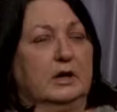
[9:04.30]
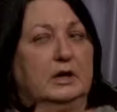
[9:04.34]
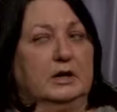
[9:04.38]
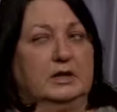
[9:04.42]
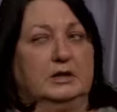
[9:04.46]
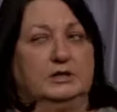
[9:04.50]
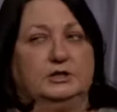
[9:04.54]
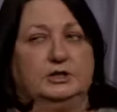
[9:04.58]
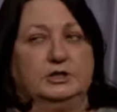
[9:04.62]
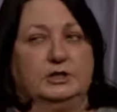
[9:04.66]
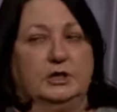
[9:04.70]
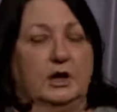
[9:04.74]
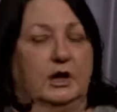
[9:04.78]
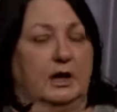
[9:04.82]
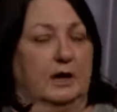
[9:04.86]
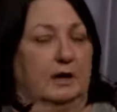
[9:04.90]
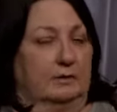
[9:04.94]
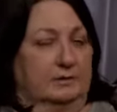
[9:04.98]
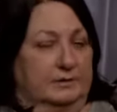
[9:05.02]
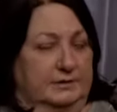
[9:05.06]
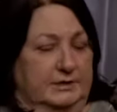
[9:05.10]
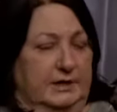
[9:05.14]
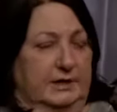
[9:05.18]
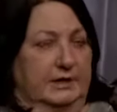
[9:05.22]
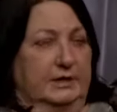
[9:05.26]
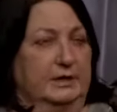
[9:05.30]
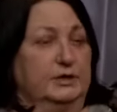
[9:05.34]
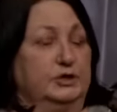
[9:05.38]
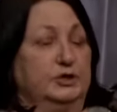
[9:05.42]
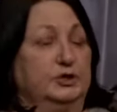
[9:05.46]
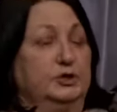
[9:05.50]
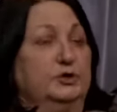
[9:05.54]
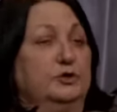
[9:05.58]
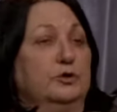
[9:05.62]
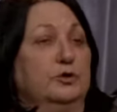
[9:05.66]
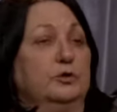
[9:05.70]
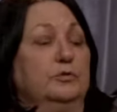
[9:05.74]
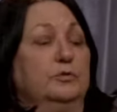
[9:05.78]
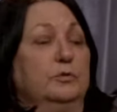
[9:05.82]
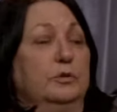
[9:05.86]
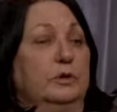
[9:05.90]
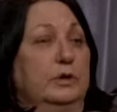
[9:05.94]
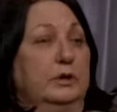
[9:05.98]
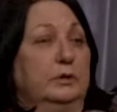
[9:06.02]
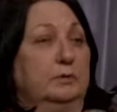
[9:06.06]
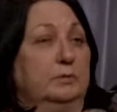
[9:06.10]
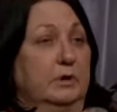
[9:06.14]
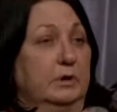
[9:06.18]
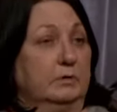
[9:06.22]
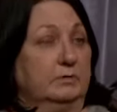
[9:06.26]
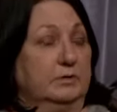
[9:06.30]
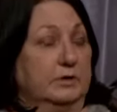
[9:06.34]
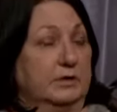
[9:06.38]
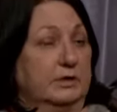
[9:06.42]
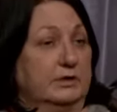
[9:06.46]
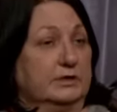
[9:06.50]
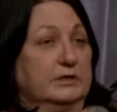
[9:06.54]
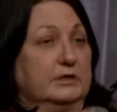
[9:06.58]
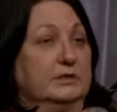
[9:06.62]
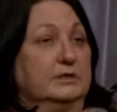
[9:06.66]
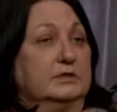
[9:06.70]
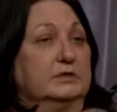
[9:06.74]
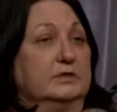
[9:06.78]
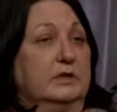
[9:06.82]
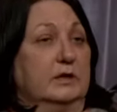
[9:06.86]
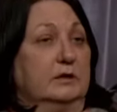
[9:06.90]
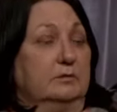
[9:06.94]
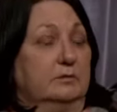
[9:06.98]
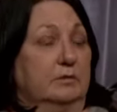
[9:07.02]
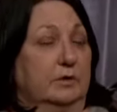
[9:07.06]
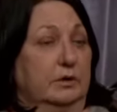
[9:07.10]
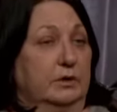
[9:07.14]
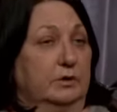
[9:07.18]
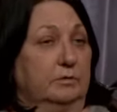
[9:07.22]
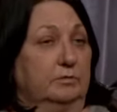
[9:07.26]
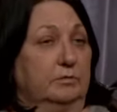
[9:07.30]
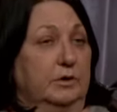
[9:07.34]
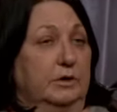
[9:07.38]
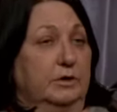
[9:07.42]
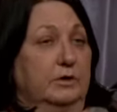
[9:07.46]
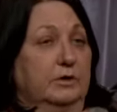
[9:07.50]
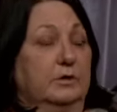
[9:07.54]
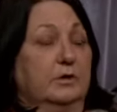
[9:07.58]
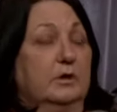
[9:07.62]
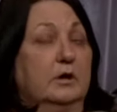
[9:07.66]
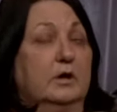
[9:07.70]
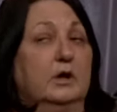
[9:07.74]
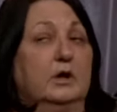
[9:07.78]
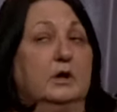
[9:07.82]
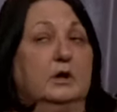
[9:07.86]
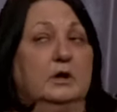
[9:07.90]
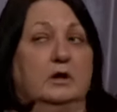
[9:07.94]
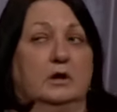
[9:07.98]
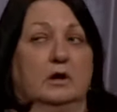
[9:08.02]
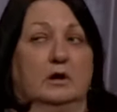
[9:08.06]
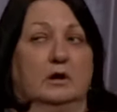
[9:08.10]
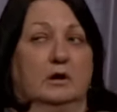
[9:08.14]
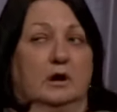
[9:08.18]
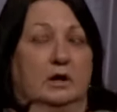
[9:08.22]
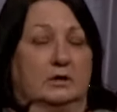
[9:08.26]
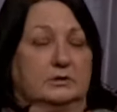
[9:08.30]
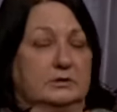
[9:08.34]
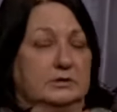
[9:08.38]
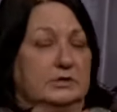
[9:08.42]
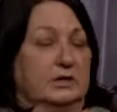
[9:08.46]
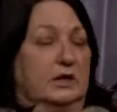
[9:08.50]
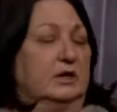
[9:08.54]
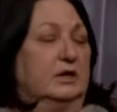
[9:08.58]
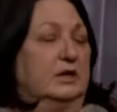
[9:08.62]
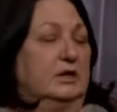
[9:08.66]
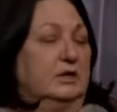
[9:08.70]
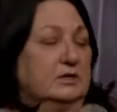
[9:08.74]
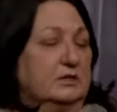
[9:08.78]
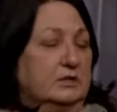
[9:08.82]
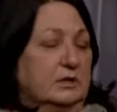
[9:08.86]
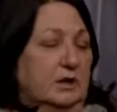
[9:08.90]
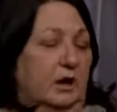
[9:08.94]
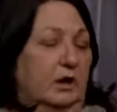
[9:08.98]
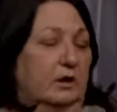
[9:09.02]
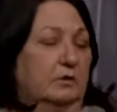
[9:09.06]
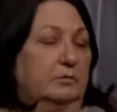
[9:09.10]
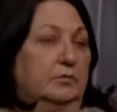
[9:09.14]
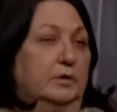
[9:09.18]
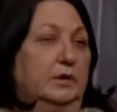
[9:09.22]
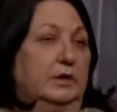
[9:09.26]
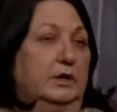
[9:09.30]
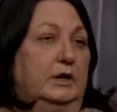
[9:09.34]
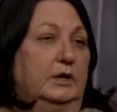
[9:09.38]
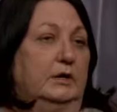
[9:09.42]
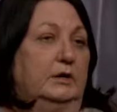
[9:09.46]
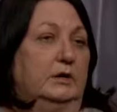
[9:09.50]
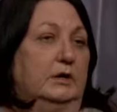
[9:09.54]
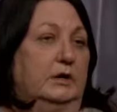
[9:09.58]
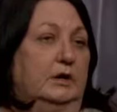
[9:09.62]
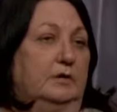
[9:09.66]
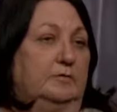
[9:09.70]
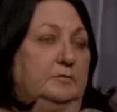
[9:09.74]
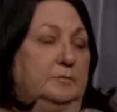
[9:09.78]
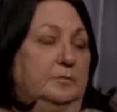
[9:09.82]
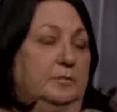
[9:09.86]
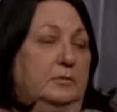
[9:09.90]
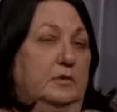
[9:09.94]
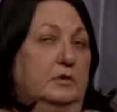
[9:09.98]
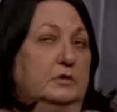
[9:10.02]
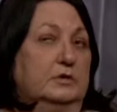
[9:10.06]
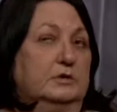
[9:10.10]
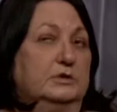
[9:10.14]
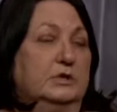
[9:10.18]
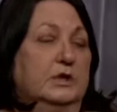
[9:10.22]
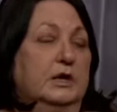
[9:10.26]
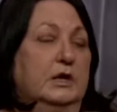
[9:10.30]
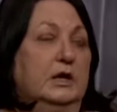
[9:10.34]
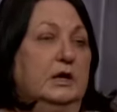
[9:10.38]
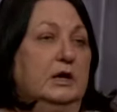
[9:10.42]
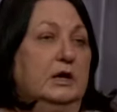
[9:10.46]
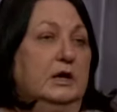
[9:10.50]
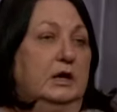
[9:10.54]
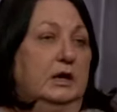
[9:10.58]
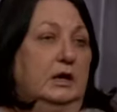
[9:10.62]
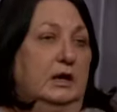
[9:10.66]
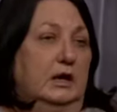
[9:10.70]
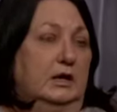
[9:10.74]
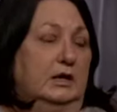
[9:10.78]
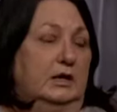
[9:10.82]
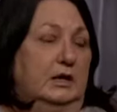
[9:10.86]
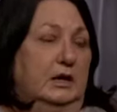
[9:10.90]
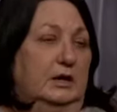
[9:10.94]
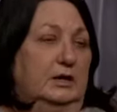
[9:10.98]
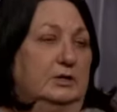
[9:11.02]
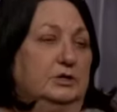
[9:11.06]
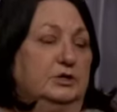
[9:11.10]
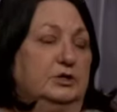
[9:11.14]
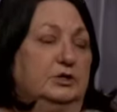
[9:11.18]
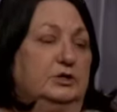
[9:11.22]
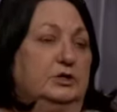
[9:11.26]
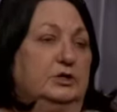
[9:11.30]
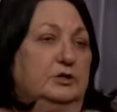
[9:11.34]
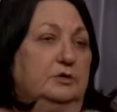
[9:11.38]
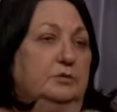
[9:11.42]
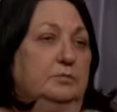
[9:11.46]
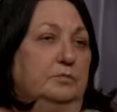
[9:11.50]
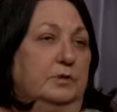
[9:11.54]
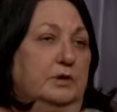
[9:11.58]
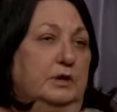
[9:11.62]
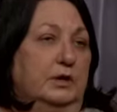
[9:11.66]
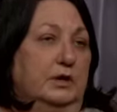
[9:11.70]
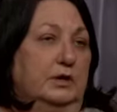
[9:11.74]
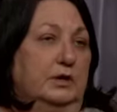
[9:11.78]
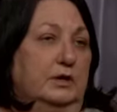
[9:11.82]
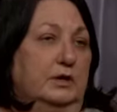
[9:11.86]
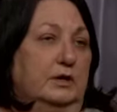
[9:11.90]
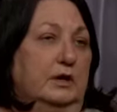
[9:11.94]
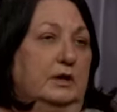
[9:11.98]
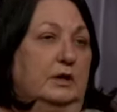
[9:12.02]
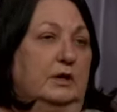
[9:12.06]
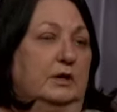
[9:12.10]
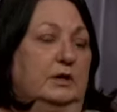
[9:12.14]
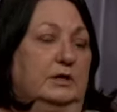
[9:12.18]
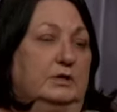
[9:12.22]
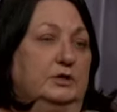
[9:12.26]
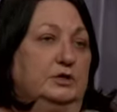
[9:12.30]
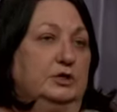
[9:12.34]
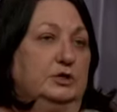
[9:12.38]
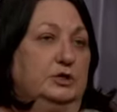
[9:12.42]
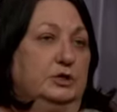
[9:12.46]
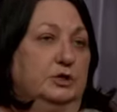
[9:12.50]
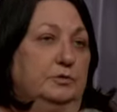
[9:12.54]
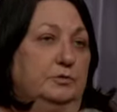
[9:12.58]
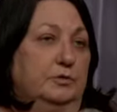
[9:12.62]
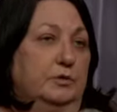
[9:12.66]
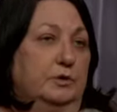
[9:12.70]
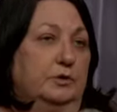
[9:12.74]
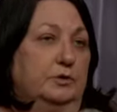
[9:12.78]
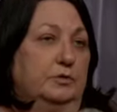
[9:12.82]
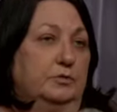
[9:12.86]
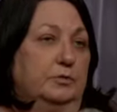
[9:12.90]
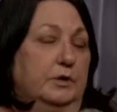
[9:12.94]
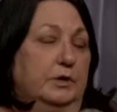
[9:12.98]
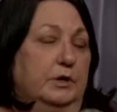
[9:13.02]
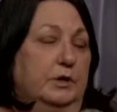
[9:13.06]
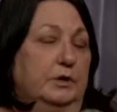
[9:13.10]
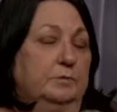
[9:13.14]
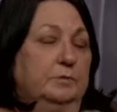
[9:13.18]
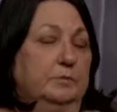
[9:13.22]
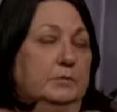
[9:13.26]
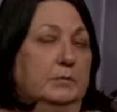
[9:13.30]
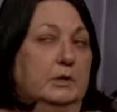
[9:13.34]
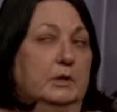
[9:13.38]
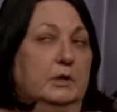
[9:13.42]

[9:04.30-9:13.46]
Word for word: He's, I'll say he's doing really well with his accelerated reader or I'll say he's not reading enough books. He needs to read at least two or three.